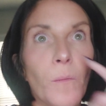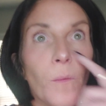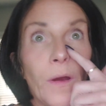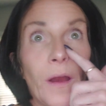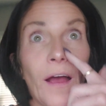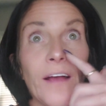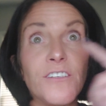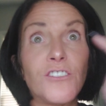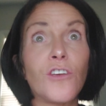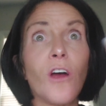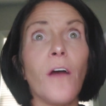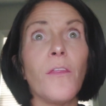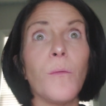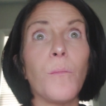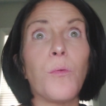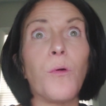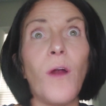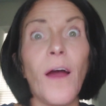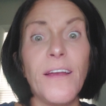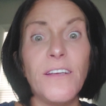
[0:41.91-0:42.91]
And when I saw
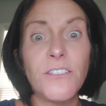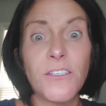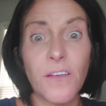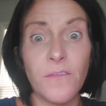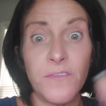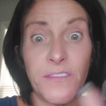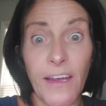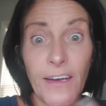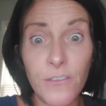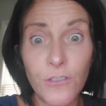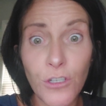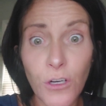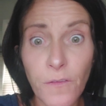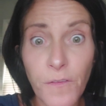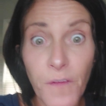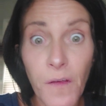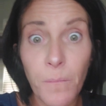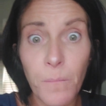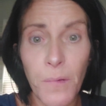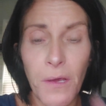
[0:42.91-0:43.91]
the price of
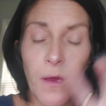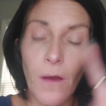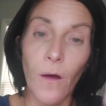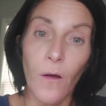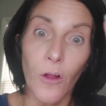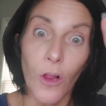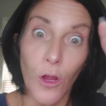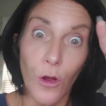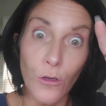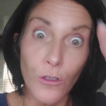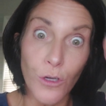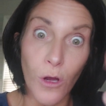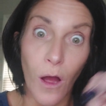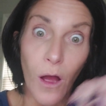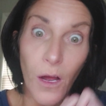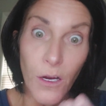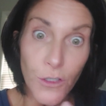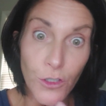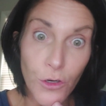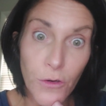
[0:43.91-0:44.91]
denture fit being close to
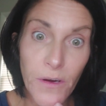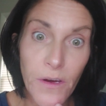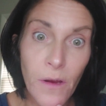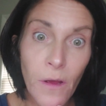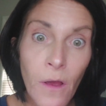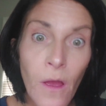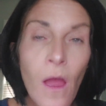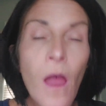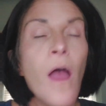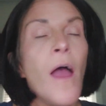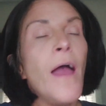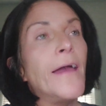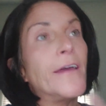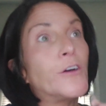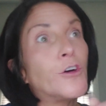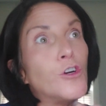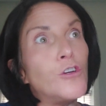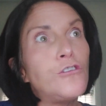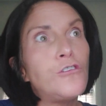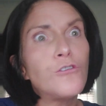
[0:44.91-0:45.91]
100
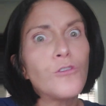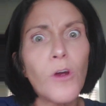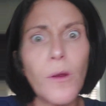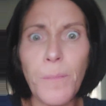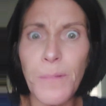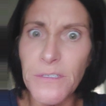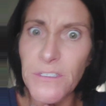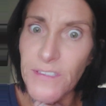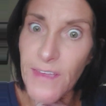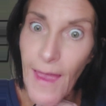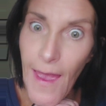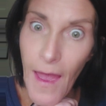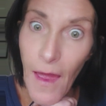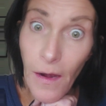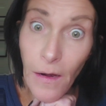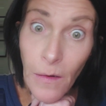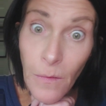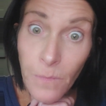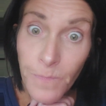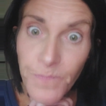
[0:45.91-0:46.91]
and cushion grip is 10,